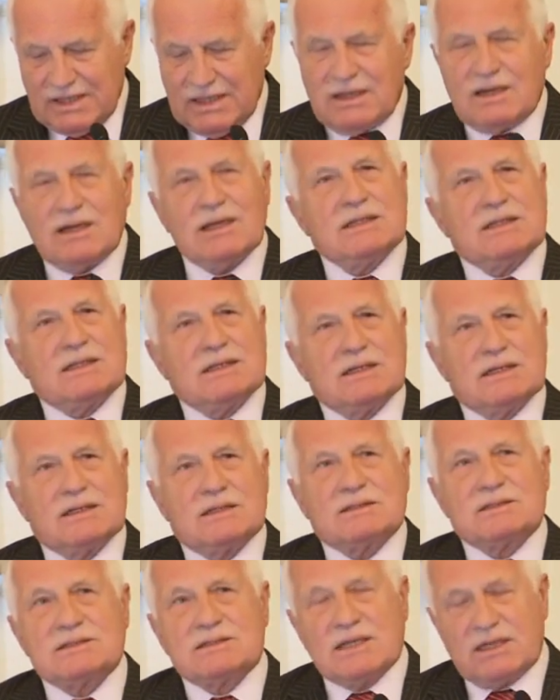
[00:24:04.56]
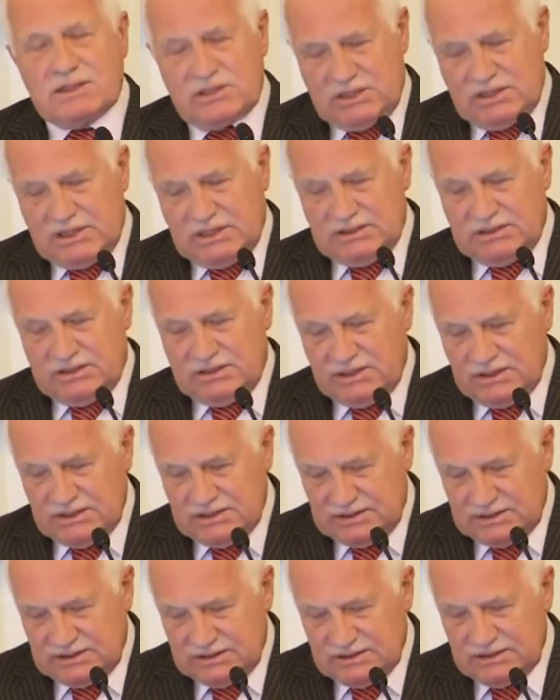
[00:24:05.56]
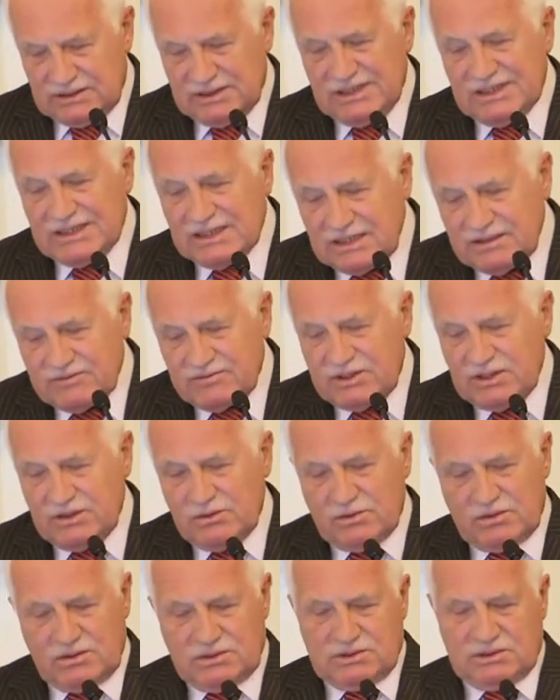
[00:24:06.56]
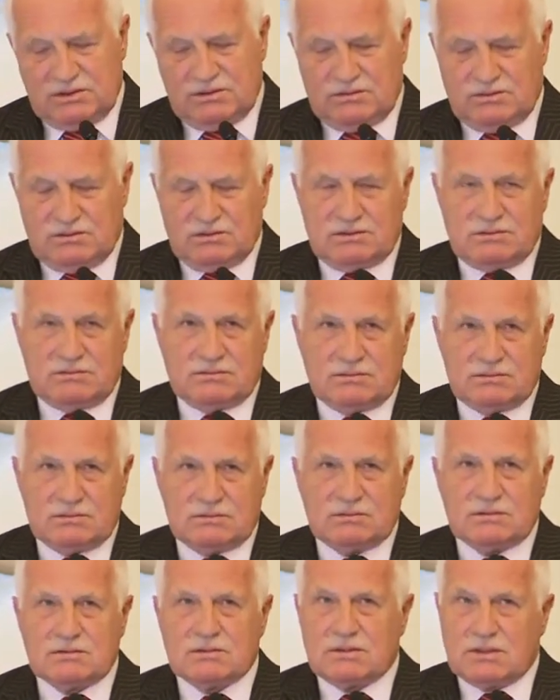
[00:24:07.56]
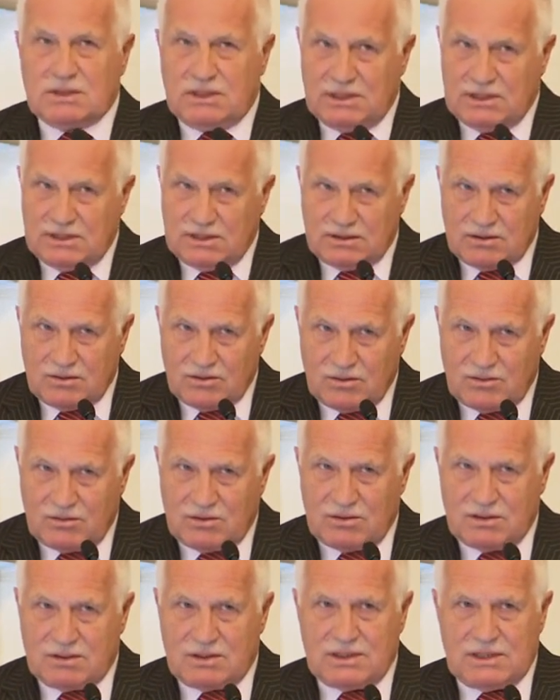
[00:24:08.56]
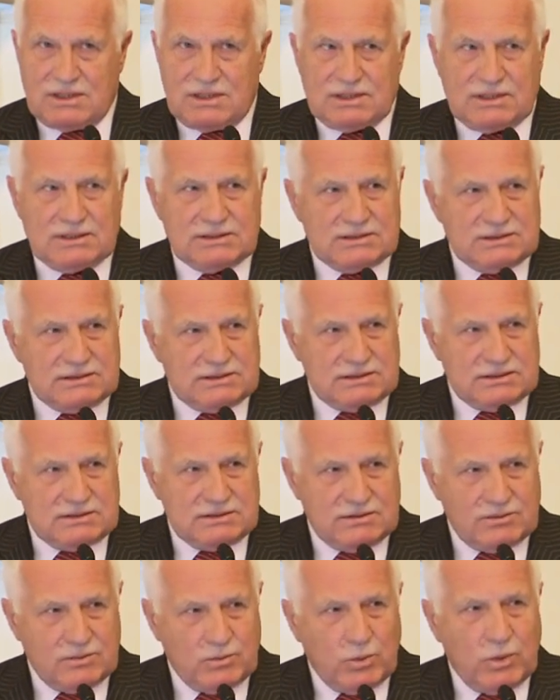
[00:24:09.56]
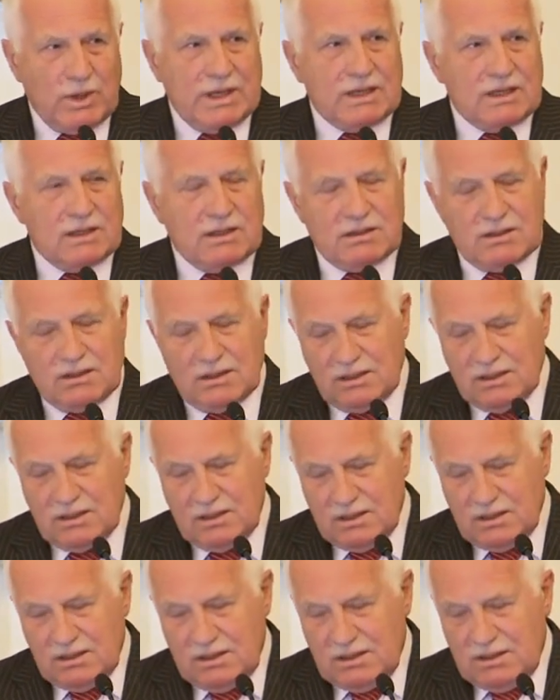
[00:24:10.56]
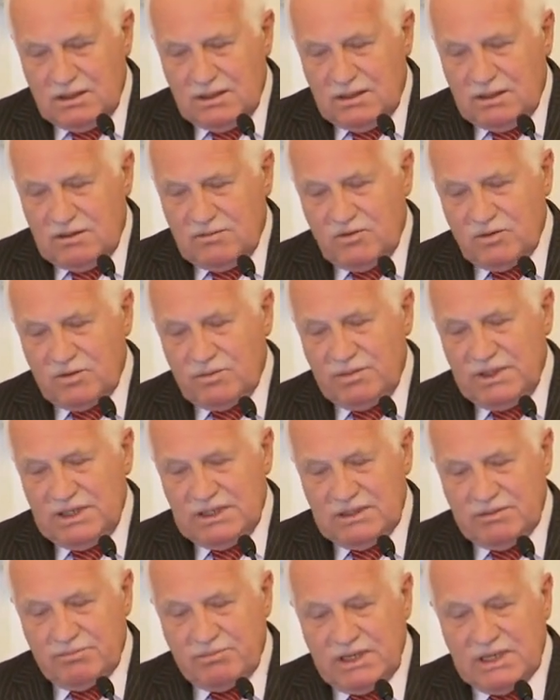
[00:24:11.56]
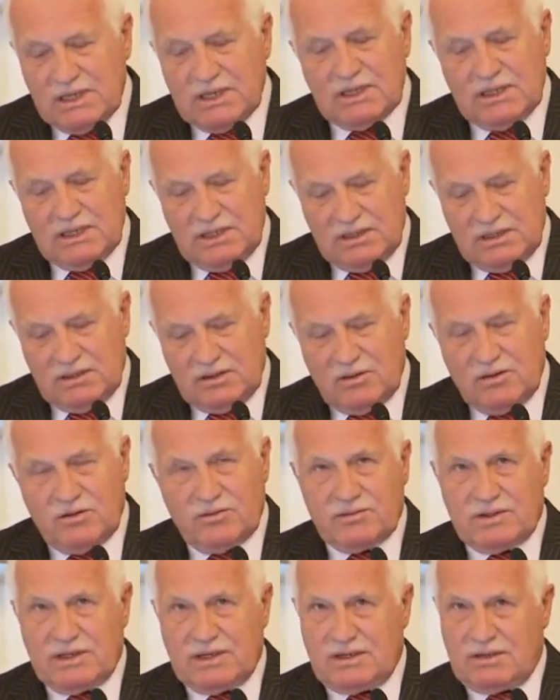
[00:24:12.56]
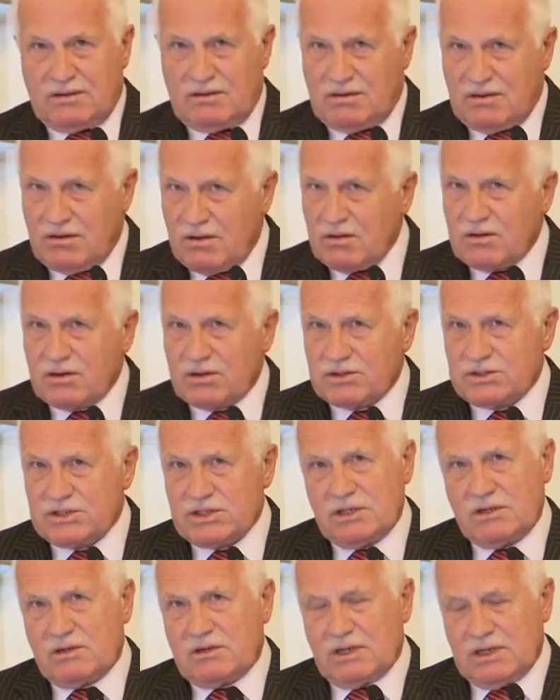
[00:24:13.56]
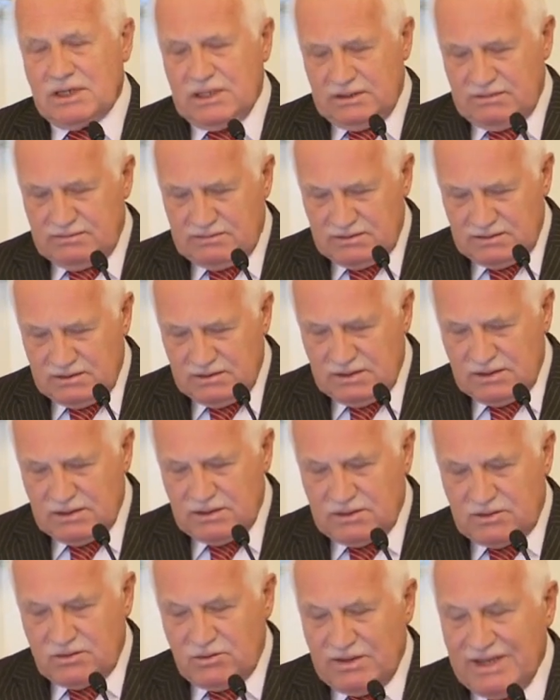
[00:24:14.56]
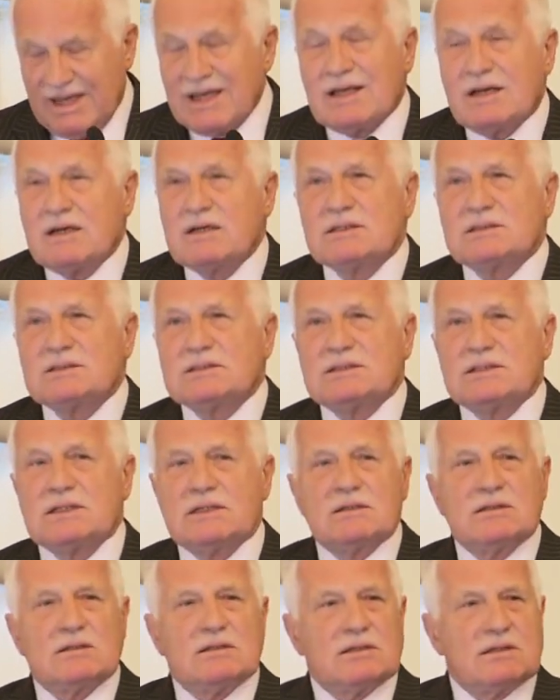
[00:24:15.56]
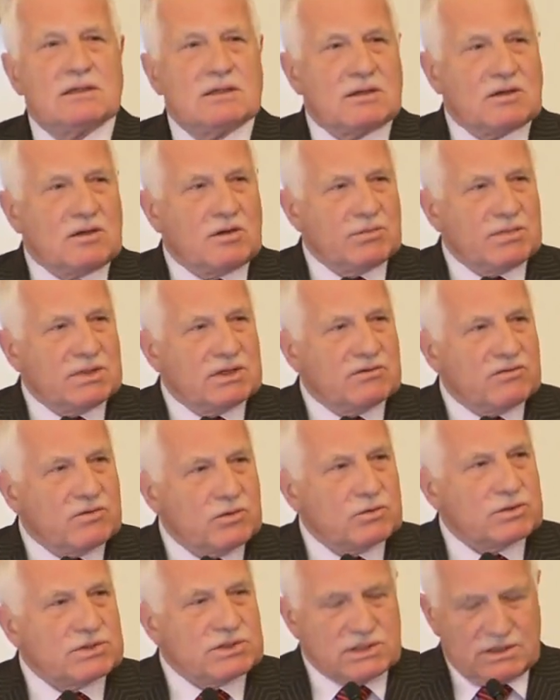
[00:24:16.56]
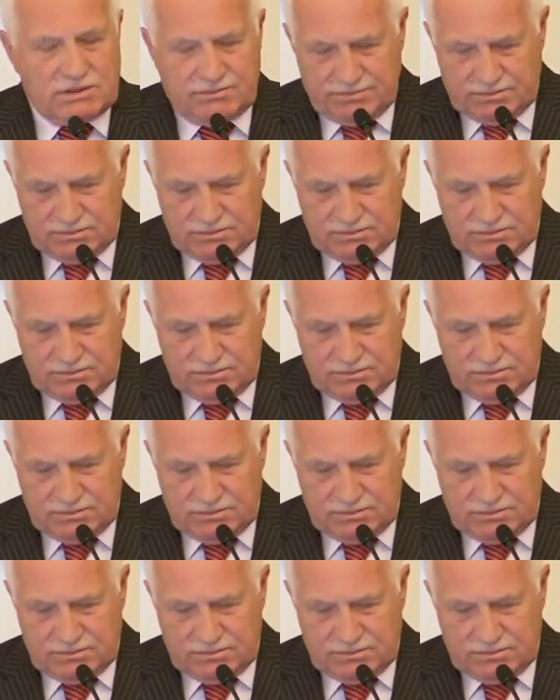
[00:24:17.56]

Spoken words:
Letting such countries leave the Eurozone in an organized way would be the beginning of their long journey to a healthy economic future.